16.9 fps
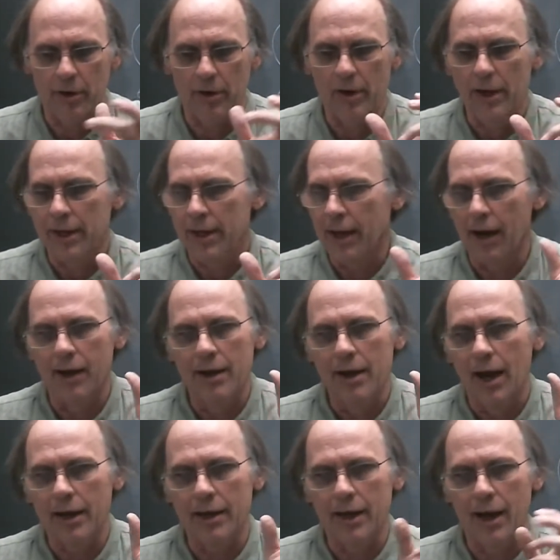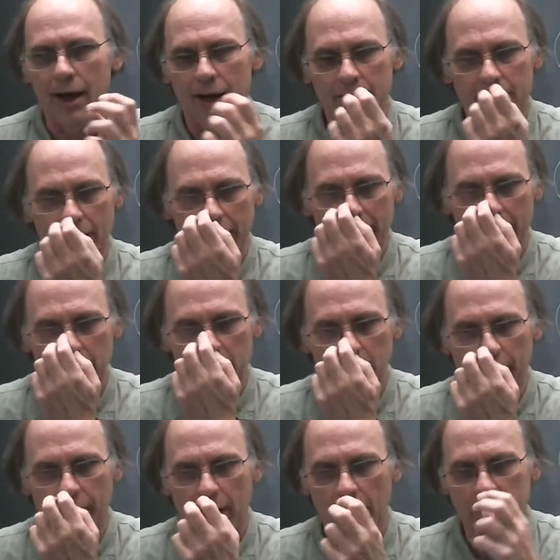Or I think
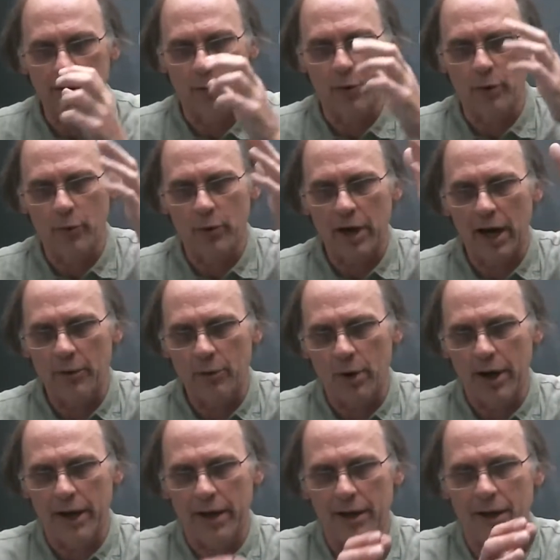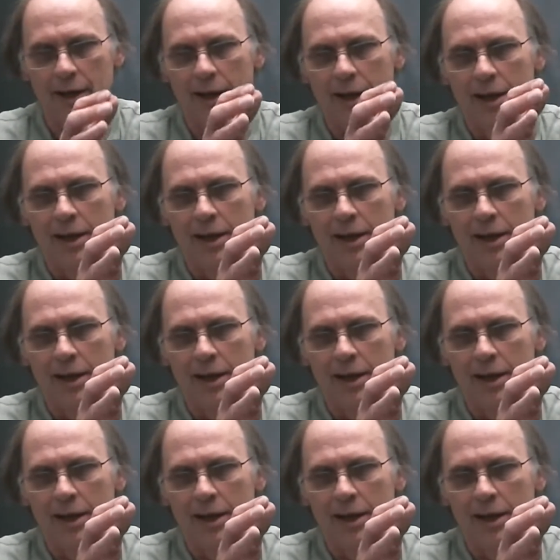you'll find that when I write. Okay.